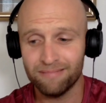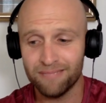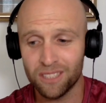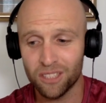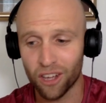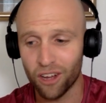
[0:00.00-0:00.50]

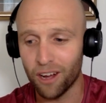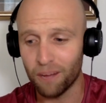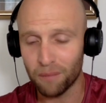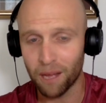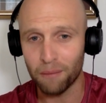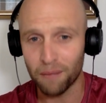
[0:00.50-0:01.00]

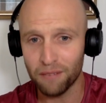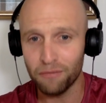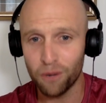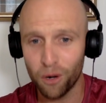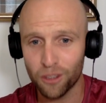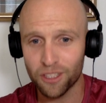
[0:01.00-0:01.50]
So I'm in
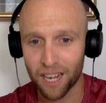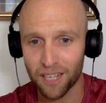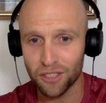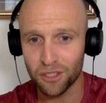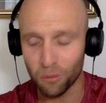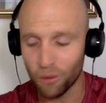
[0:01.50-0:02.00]
for
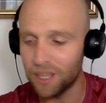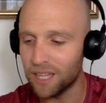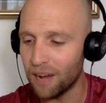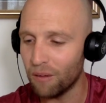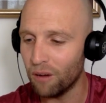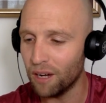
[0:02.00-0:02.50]
Crusaders to win
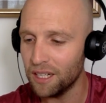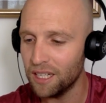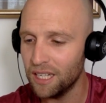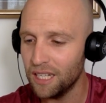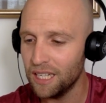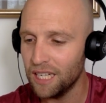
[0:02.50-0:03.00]
that one.
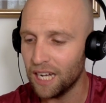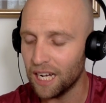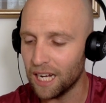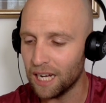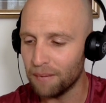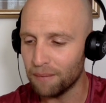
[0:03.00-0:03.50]

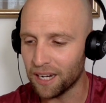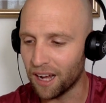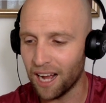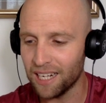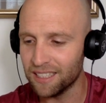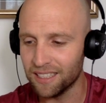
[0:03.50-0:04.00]
And
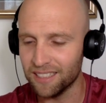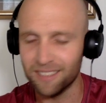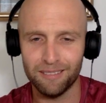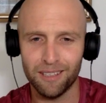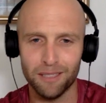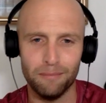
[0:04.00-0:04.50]
Islanders,
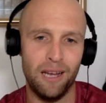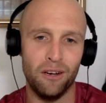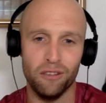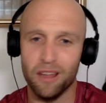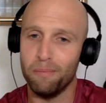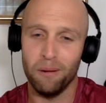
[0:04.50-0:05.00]
it doesn't matter
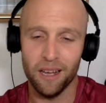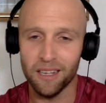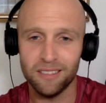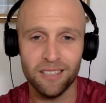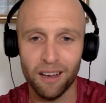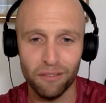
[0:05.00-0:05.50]
who they play.
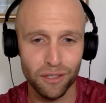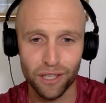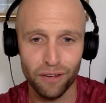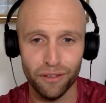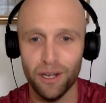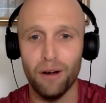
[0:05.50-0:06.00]
Tava
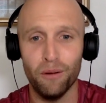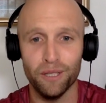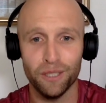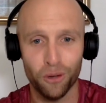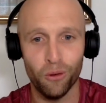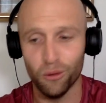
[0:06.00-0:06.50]

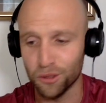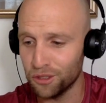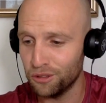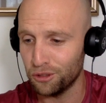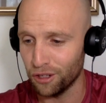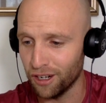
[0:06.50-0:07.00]
Tavanawa
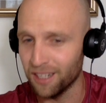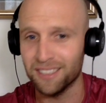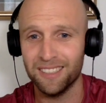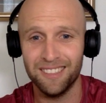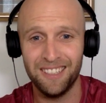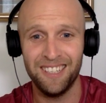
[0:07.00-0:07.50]

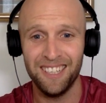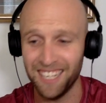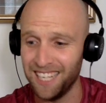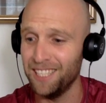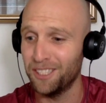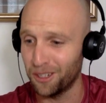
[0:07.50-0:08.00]
tries.
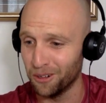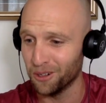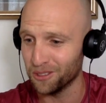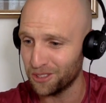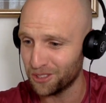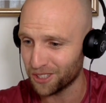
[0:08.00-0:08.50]
He
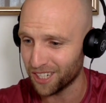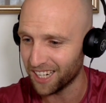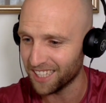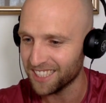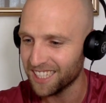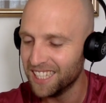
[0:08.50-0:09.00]
scores
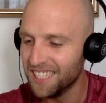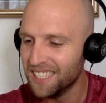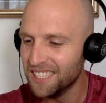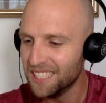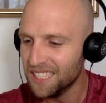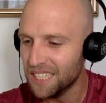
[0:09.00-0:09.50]
tries.
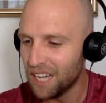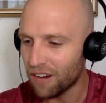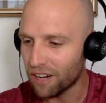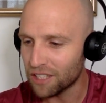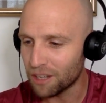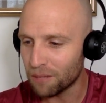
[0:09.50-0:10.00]
All
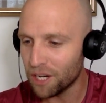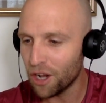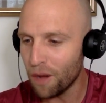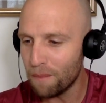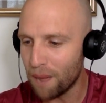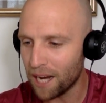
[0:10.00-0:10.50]
right, so I'm going to go
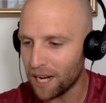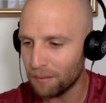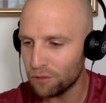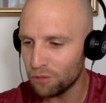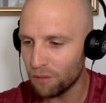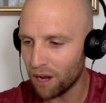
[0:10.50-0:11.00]
back up
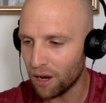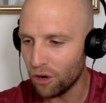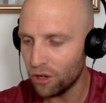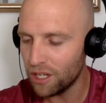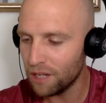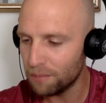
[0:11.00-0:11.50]
to my
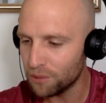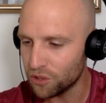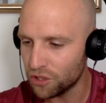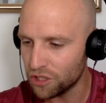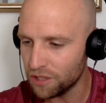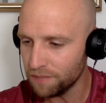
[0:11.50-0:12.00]
hooking
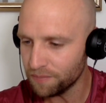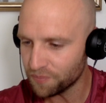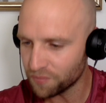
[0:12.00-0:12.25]
position.